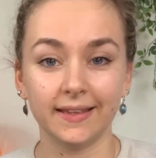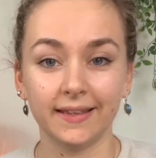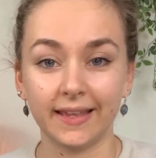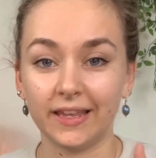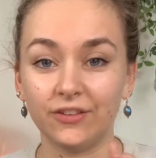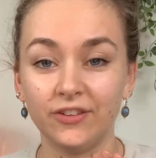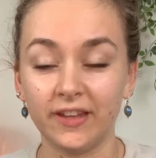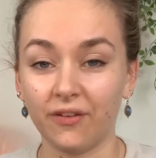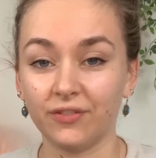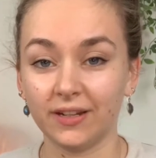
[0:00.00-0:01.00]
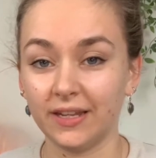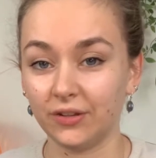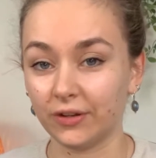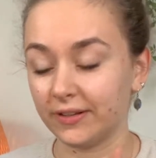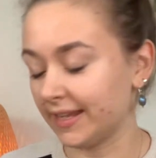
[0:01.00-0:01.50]
is definitely
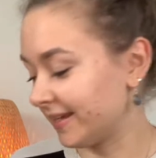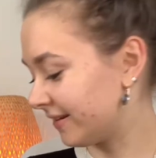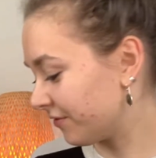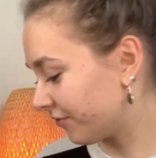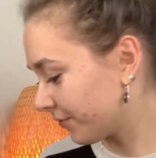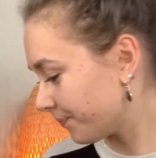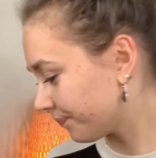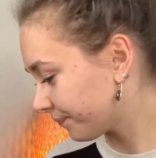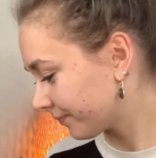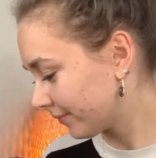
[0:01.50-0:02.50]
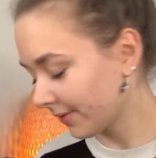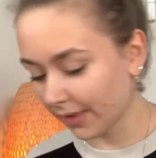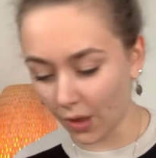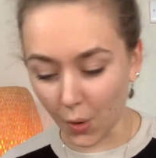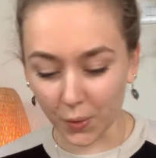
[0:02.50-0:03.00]
not a negative.
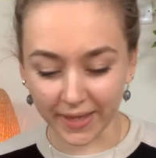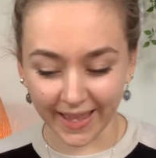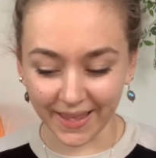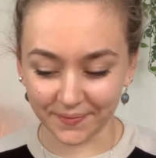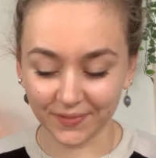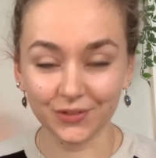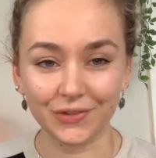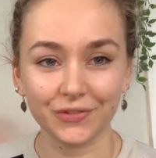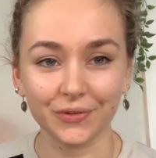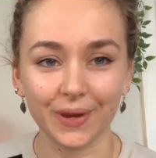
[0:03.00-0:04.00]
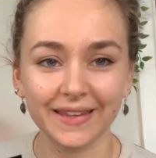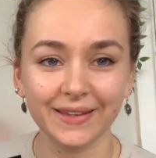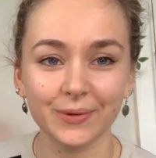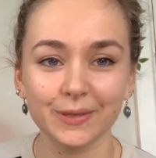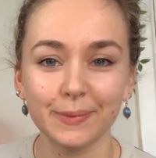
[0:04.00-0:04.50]
Okay, so if you're ready
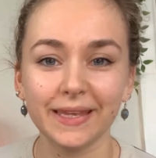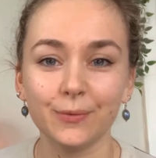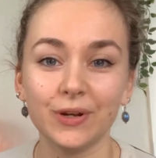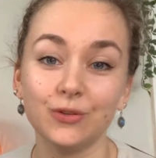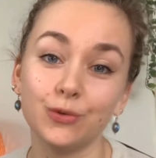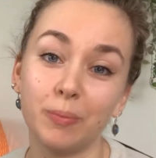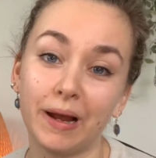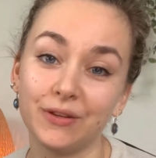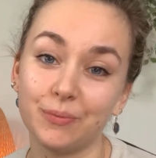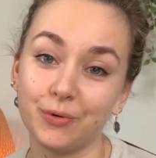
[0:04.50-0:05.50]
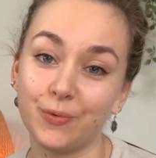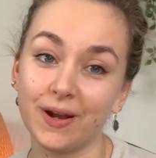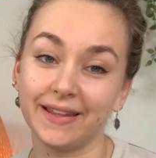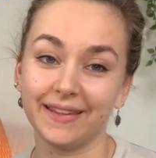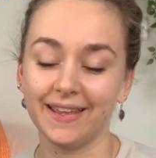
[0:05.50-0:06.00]
with me, we'll do pile number
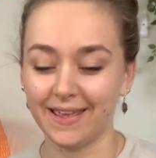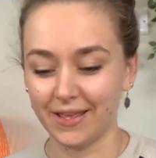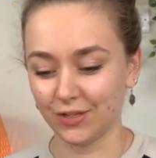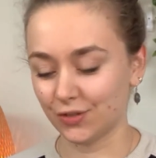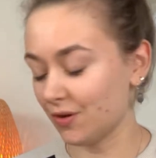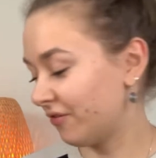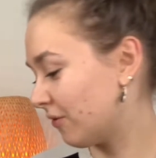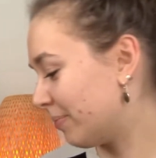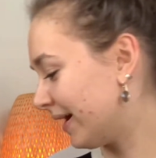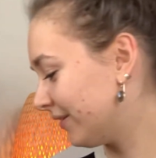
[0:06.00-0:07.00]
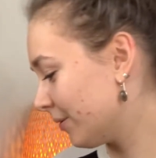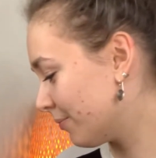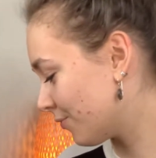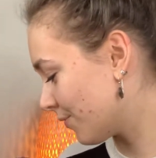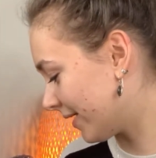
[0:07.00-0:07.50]
1. So for pile
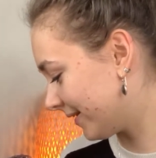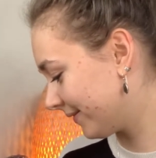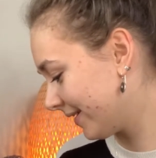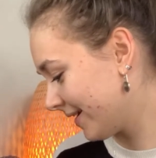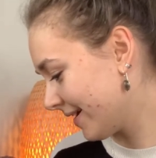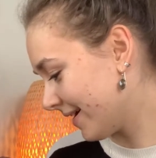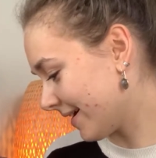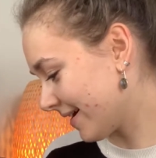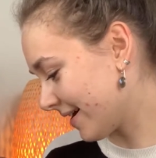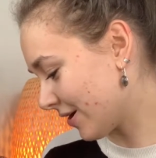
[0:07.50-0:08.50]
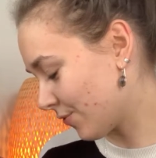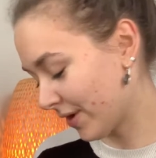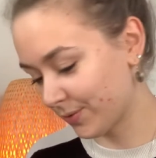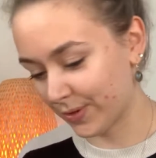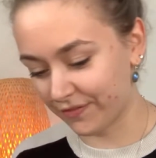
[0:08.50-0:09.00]
number 1,
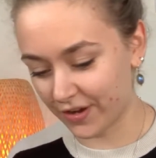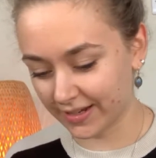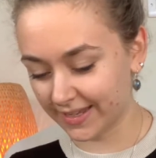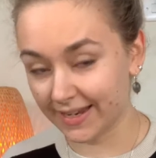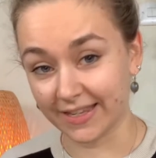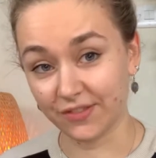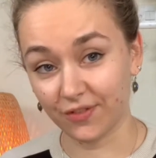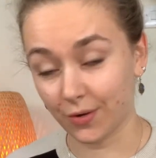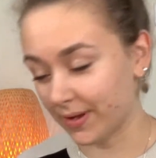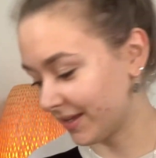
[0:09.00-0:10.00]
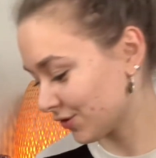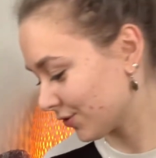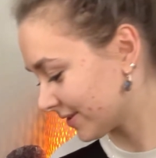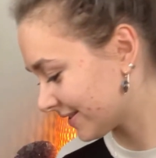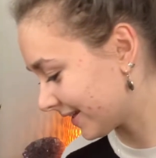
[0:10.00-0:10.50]
what we've got here is very
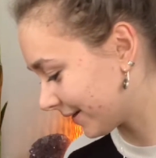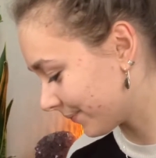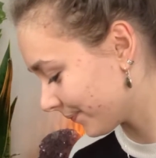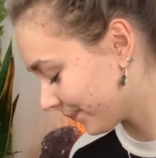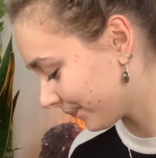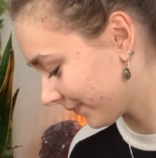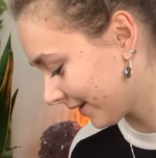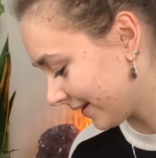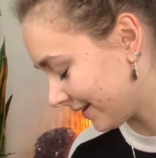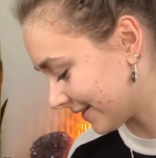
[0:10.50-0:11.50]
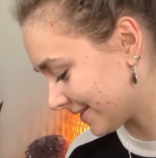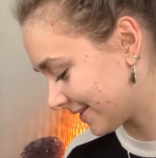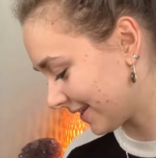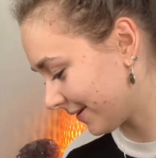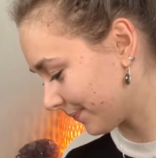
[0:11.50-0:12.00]
interesting. Let's see.